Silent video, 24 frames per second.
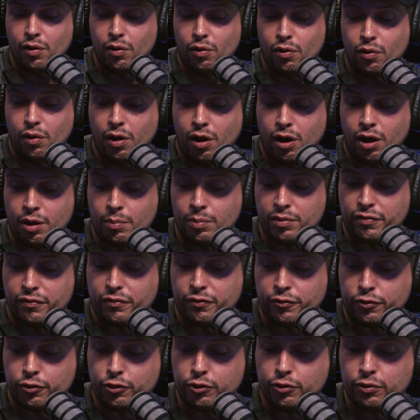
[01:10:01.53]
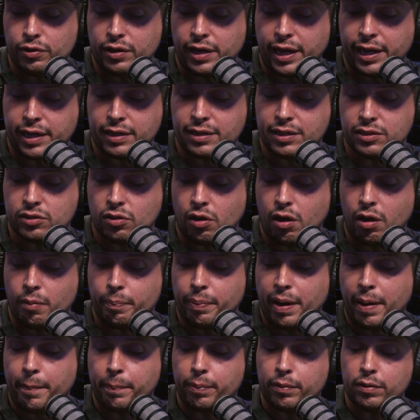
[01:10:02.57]
whole arm with food. Like these are all
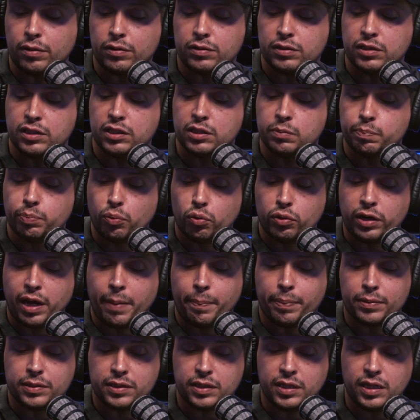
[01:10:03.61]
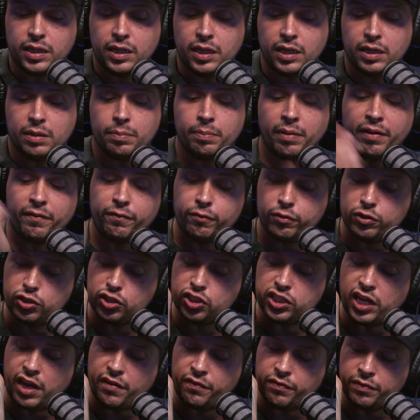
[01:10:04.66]
peppers. This is Bon Appetit, my first
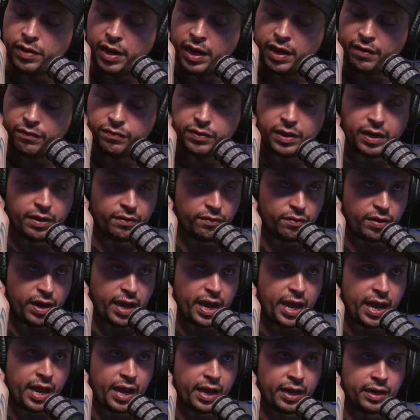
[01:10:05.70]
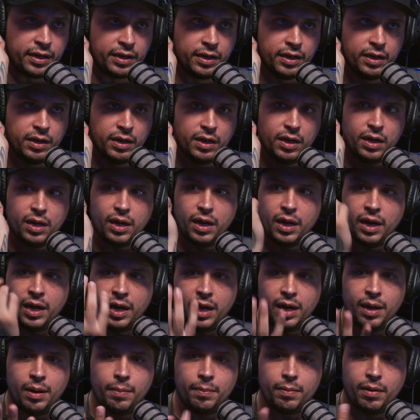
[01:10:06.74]
chef knife that I ever had.
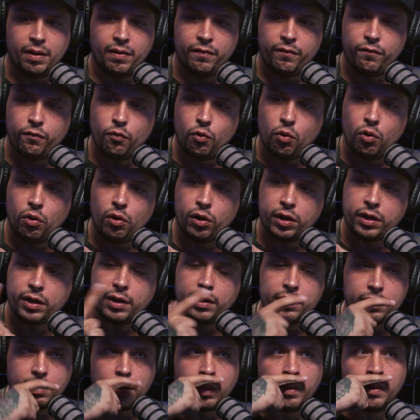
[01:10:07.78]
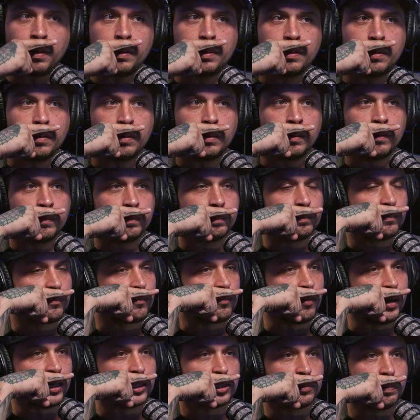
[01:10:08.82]
A fork, a
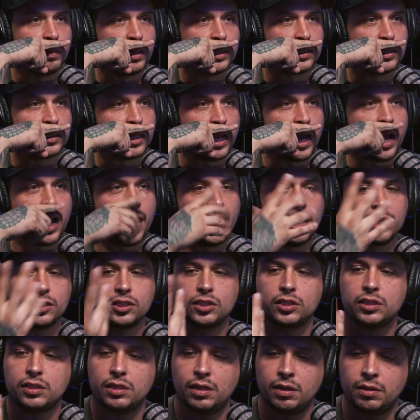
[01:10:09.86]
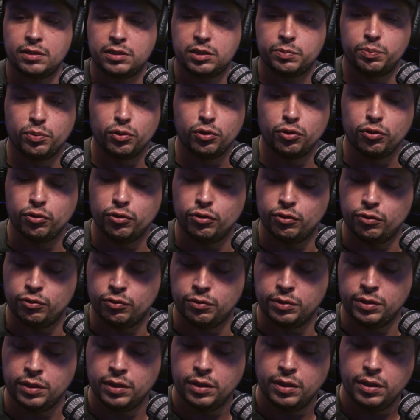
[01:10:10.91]
French mustache, a
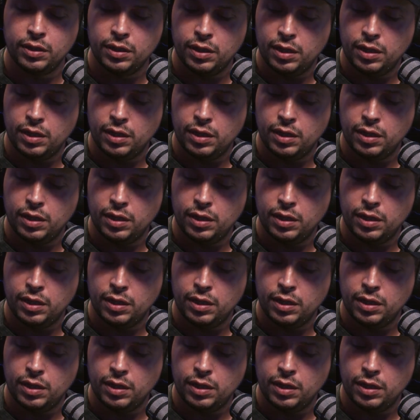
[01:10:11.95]
spoon.